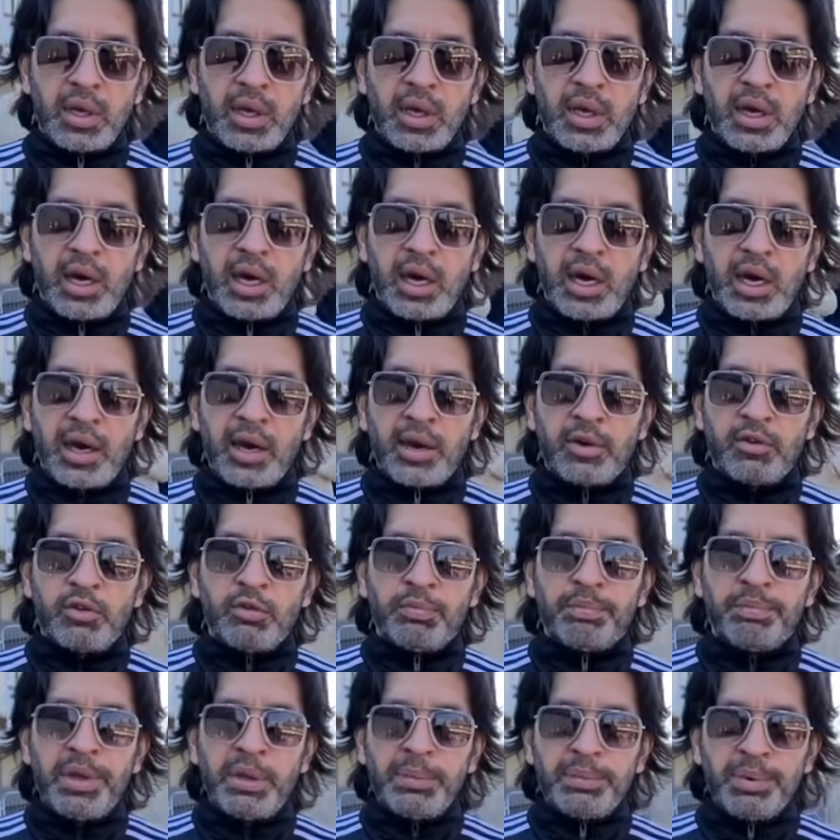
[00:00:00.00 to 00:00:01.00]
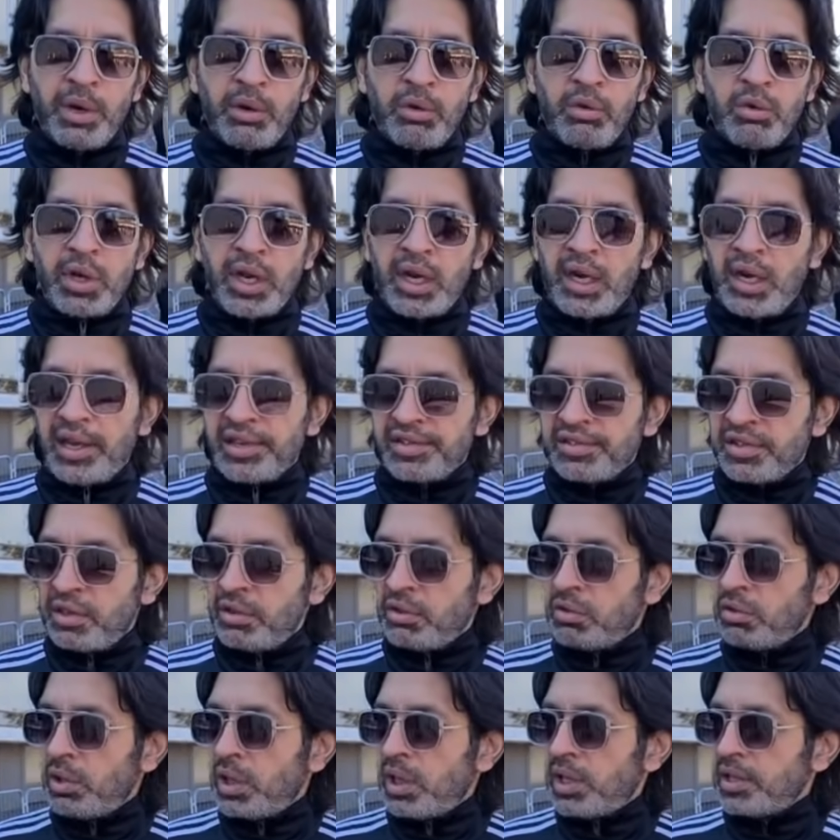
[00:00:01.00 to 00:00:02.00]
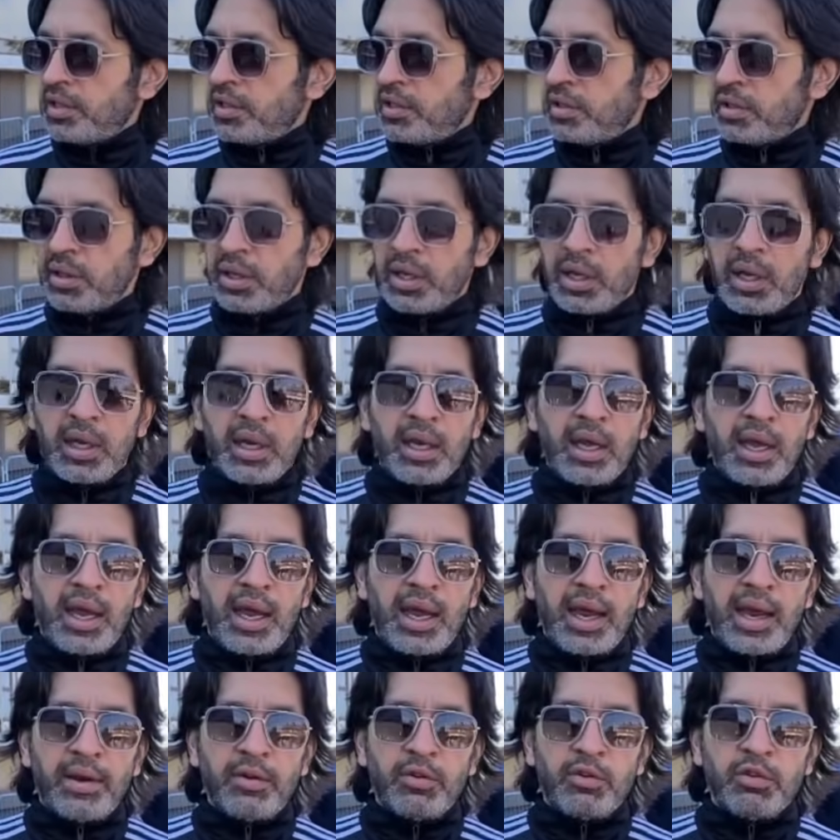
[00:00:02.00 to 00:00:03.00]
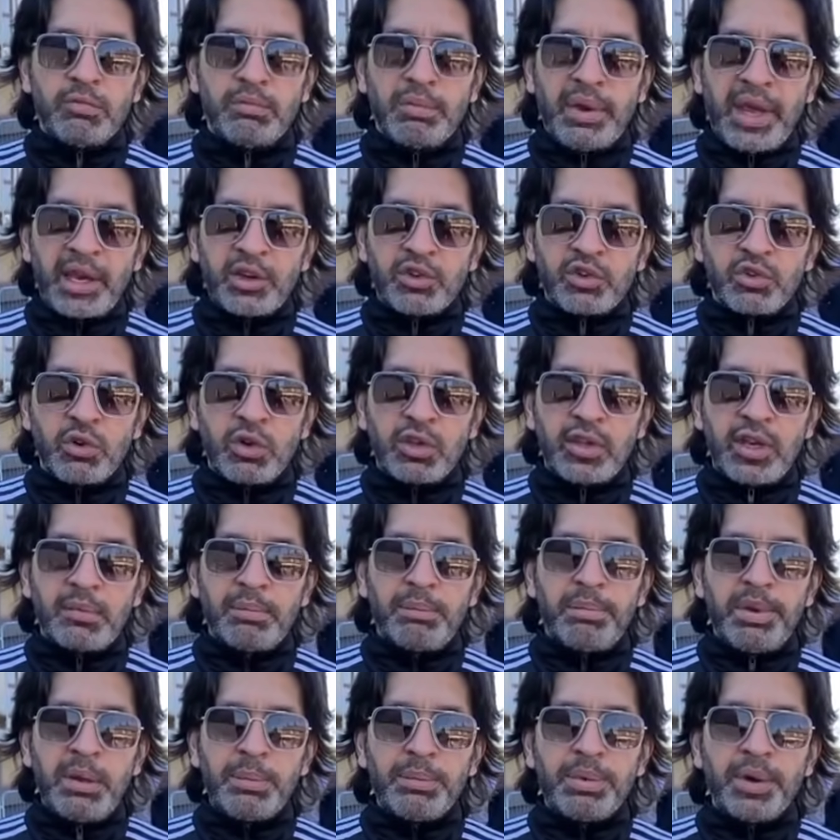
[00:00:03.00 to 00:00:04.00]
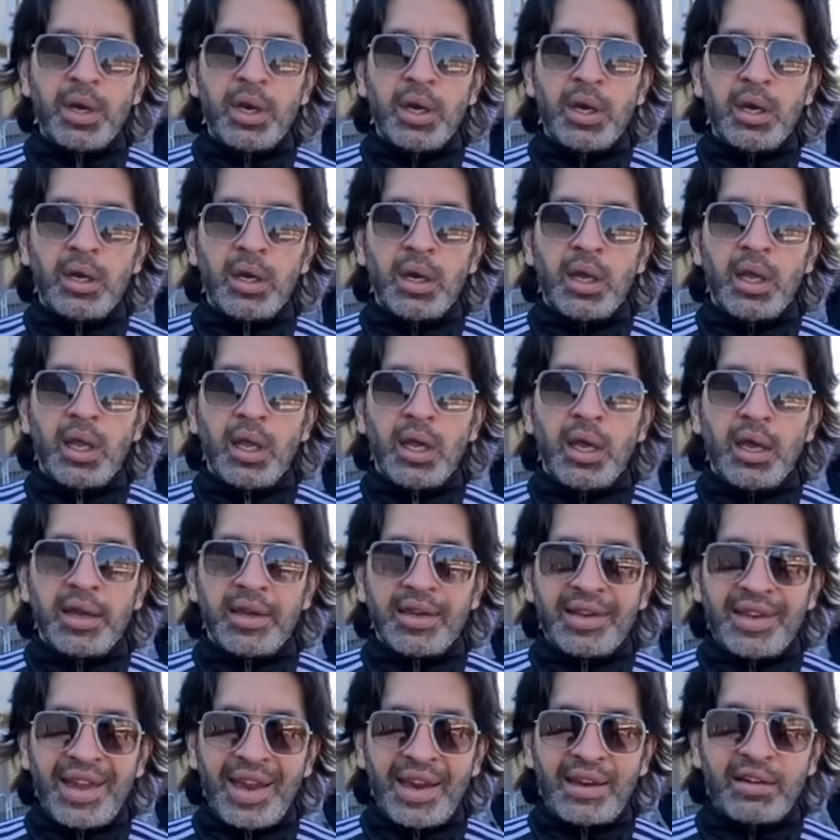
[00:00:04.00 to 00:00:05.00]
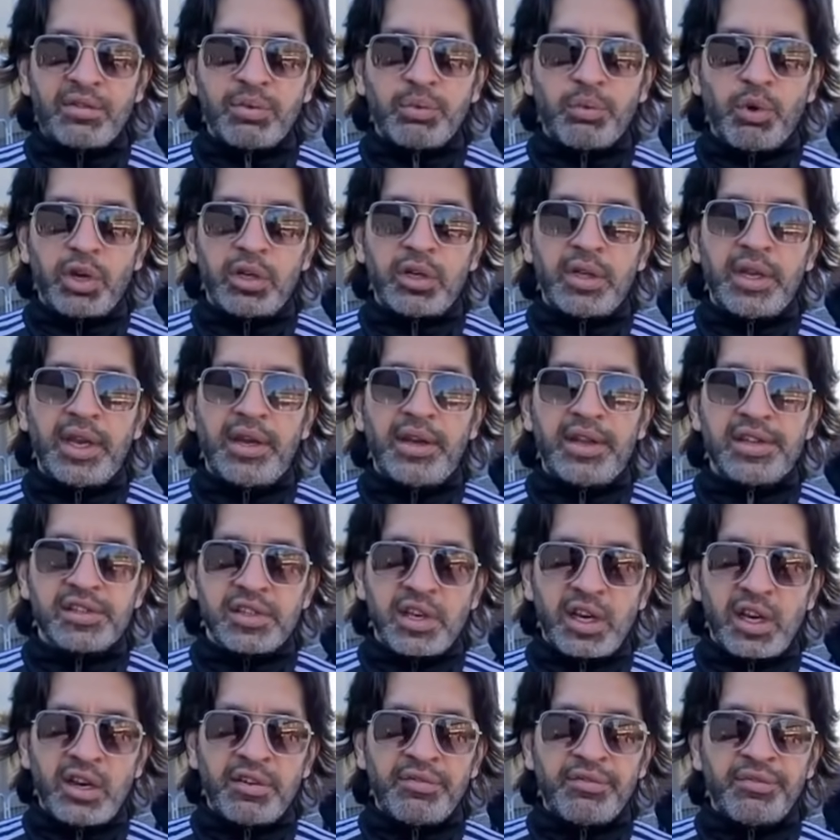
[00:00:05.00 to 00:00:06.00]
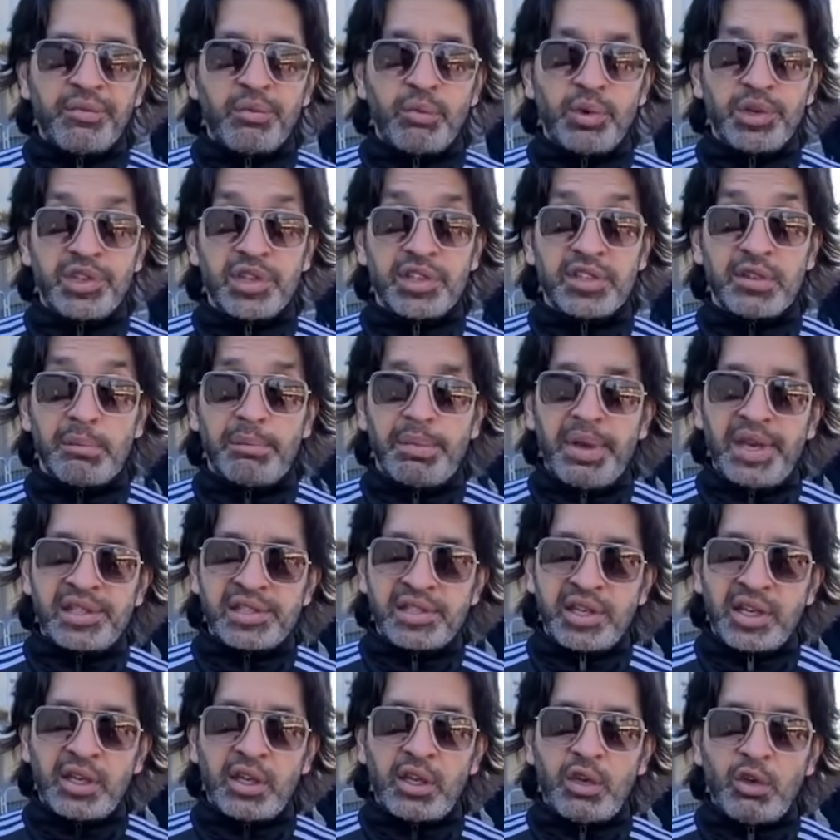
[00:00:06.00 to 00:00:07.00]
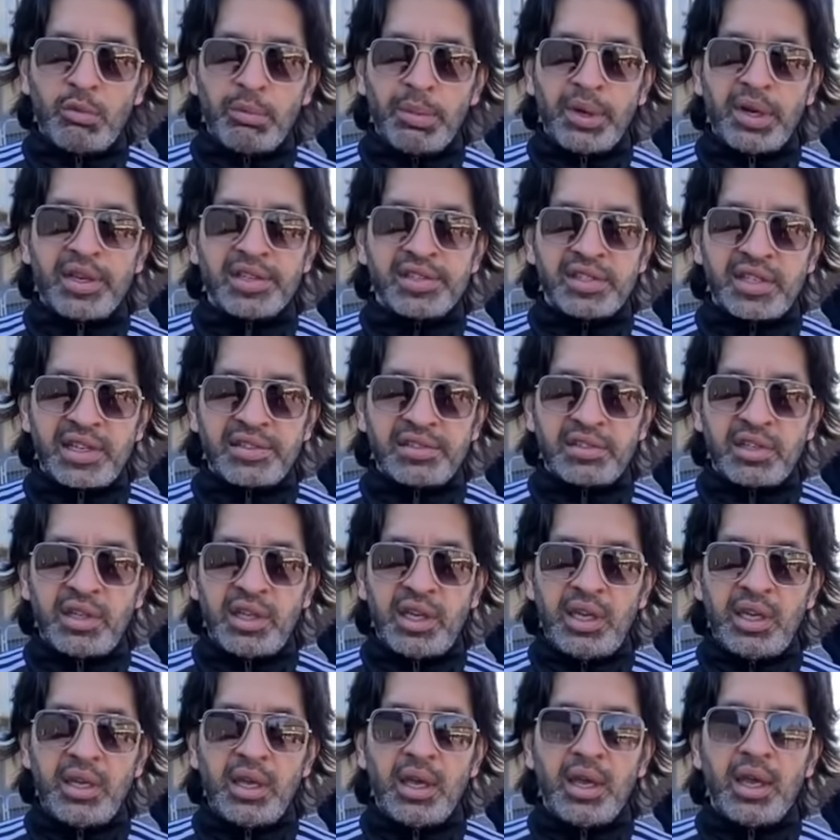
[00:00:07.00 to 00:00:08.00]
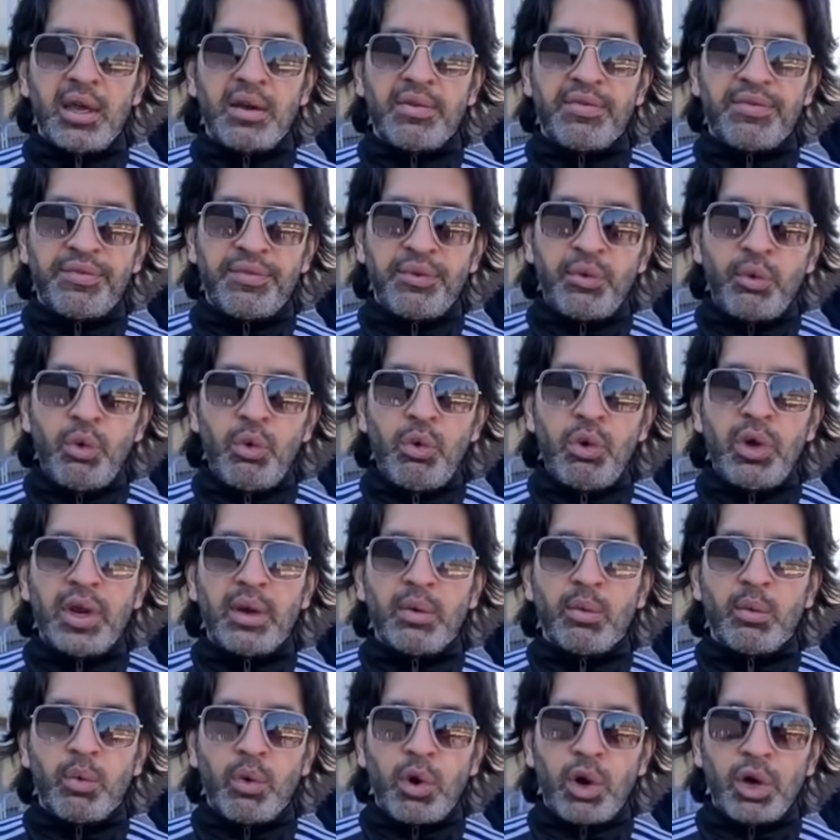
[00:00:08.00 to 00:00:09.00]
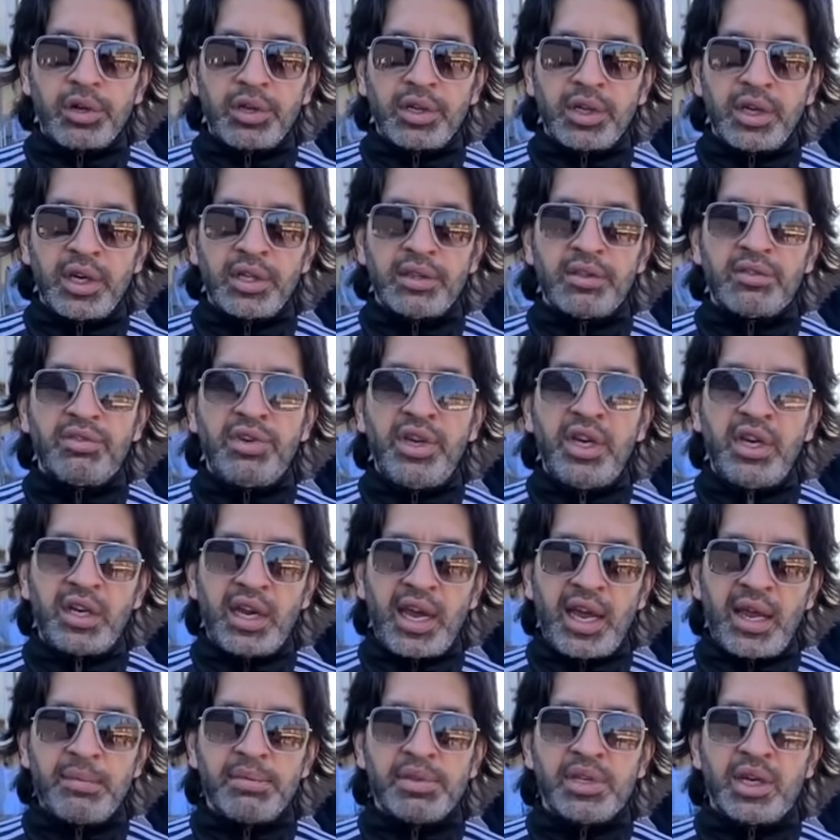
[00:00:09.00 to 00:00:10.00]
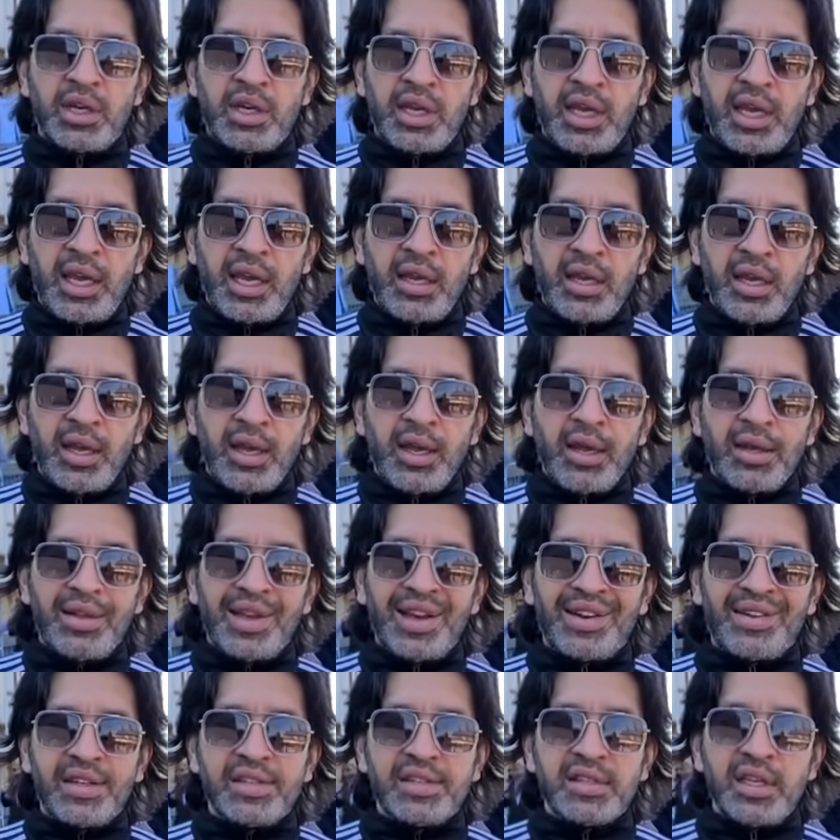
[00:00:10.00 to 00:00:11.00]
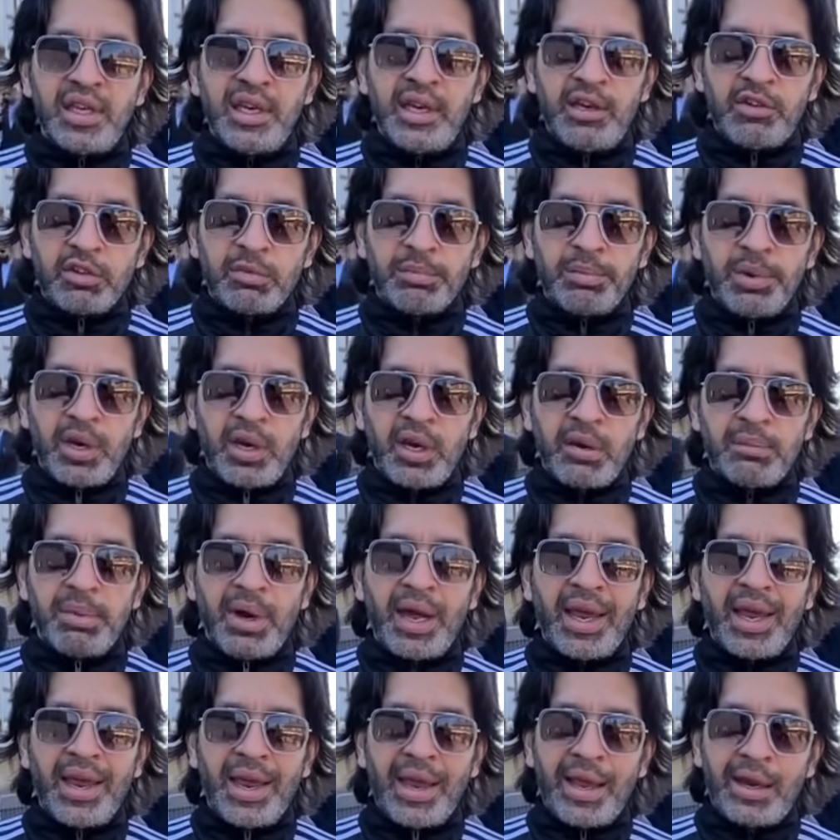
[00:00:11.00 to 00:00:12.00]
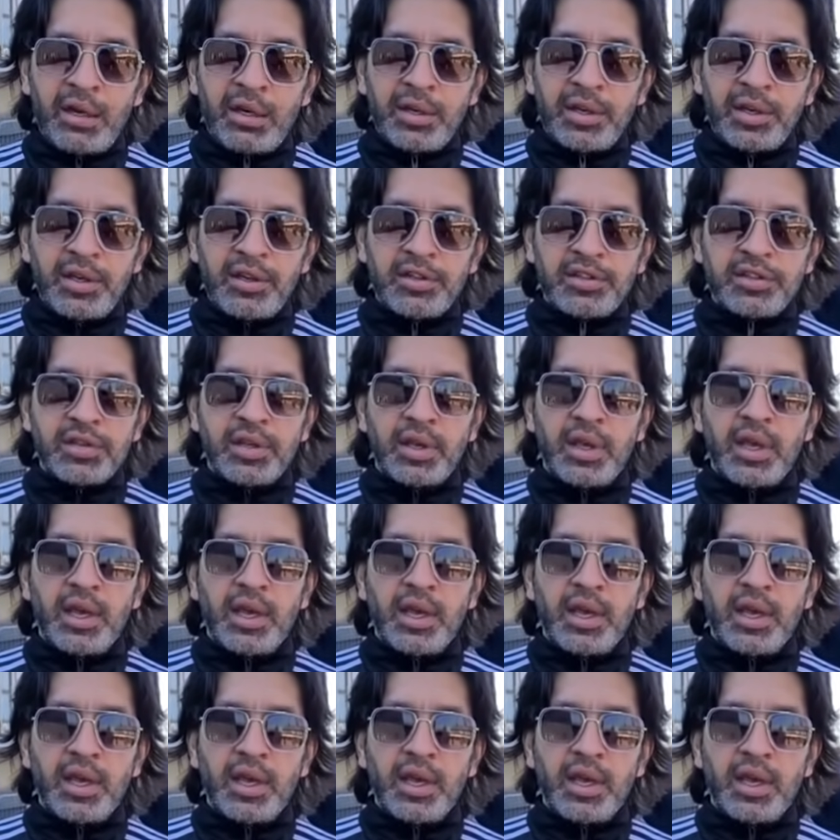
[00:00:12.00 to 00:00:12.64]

uh, to people who can listen to us and to make sure that people get what they deserve, which is a basic human necessity food and water three times a day that is eatable by elders,